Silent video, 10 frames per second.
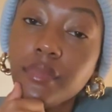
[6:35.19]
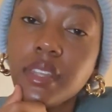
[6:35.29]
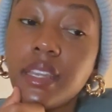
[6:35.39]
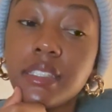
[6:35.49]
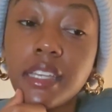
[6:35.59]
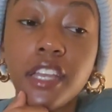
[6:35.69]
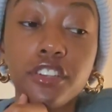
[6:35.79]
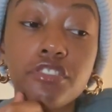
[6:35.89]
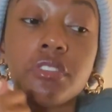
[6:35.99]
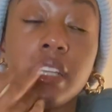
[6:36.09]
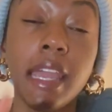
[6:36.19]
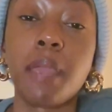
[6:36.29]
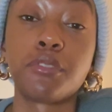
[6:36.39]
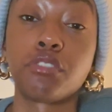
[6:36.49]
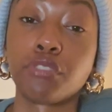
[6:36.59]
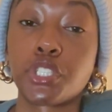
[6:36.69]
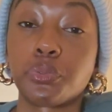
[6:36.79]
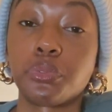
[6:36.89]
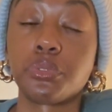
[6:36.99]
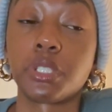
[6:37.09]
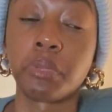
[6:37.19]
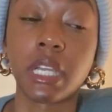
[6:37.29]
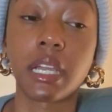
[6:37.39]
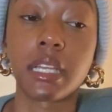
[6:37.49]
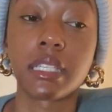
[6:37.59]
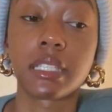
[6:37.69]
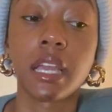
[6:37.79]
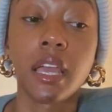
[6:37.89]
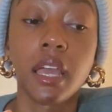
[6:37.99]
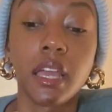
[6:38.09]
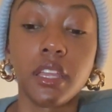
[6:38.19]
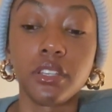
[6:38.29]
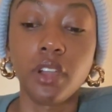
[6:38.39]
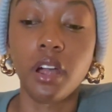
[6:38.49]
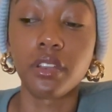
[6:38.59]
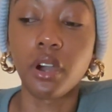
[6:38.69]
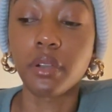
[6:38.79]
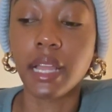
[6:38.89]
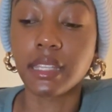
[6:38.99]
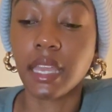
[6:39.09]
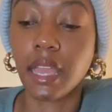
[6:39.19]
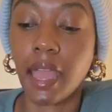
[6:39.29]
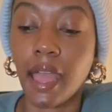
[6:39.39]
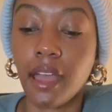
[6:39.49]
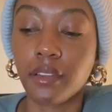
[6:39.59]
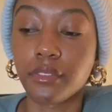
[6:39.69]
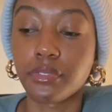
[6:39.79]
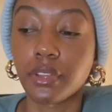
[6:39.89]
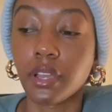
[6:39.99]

is industry games and rituals, because y'all know that they have